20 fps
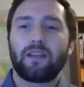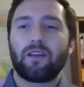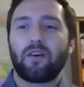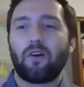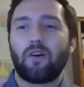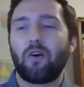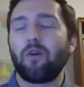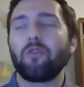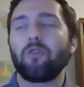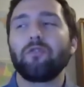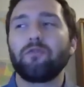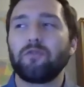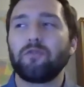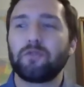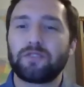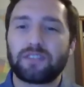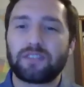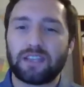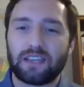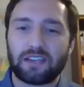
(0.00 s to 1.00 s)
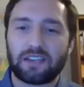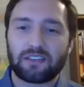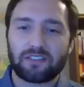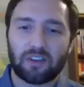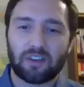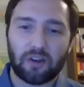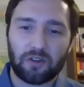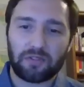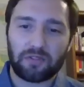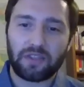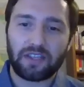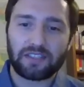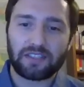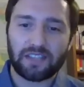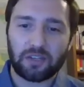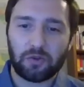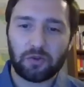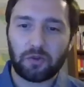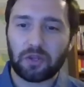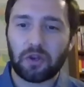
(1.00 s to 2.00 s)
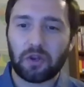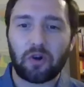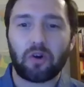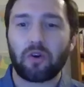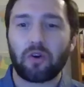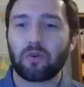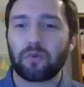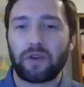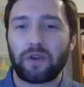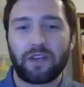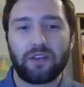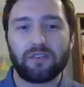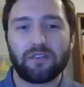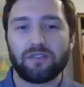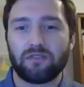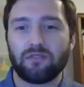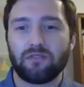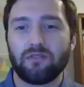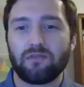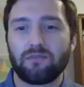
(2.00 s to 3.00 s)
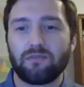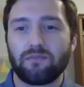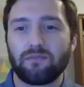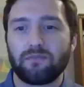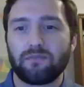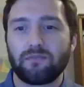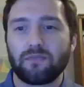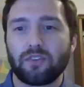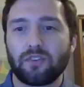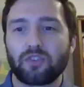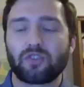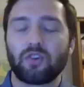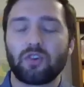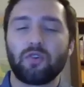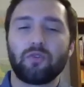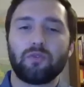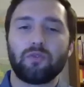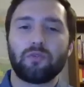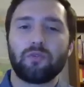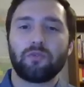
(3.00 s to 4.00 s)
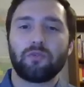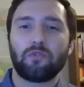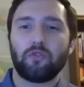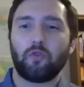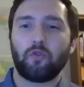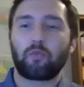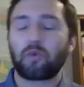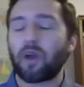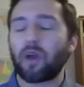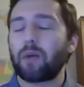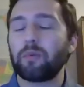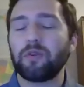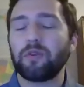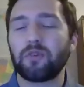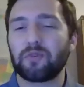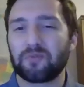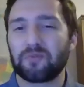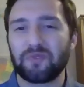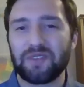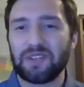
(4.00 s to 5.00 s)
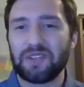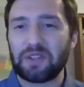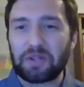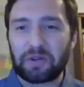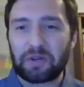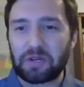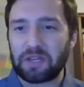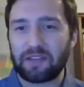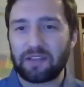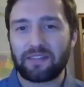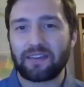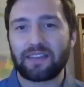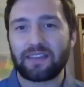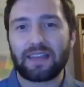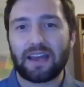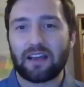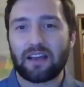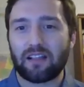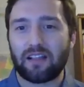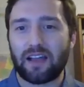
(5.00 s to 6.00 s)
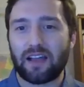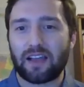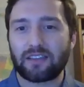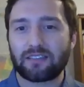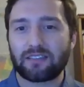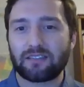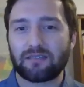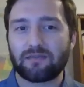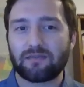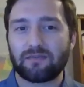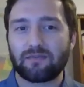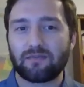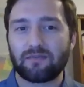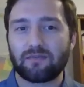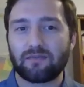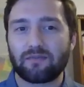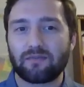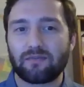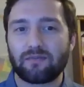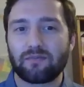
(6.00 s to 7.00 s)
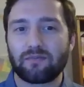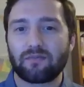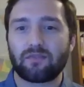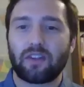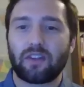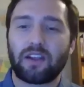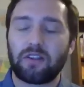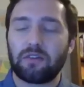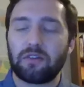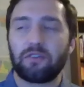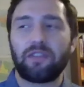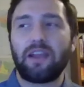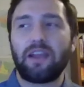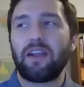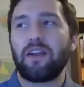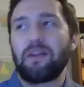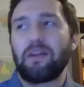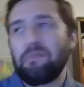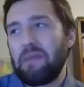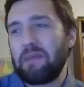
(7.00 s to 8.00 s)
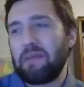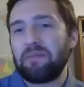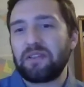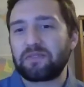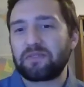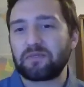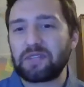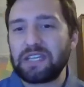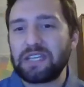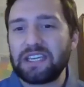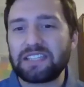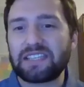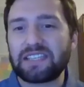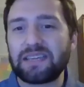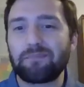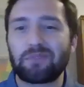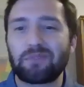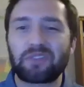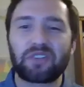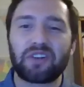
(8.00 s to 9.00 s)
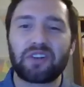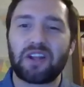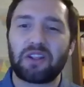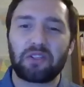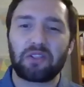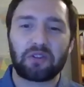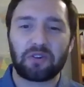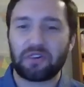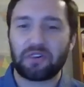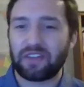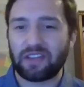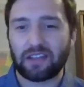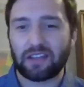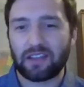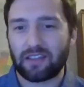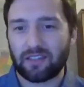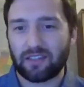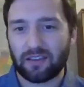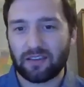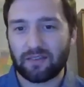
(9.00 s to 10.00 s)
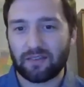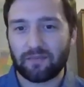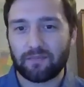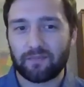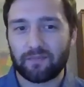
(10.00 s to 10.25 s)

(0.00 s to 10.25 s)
All of those things are things that you can already do. So you probably don't really learn anything in that class, right? You're there, and maybe it's really easy, but you're not learning anything.